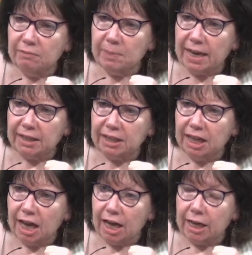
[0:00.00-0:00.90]
back to
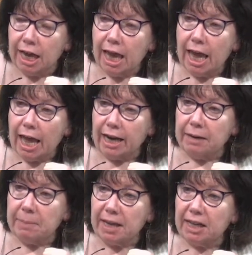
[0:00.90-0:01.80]
God. And it
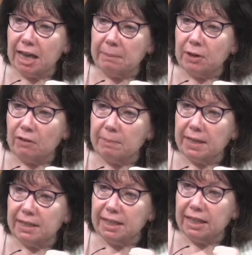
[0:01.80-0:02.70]
about knocked me off my seat. I'm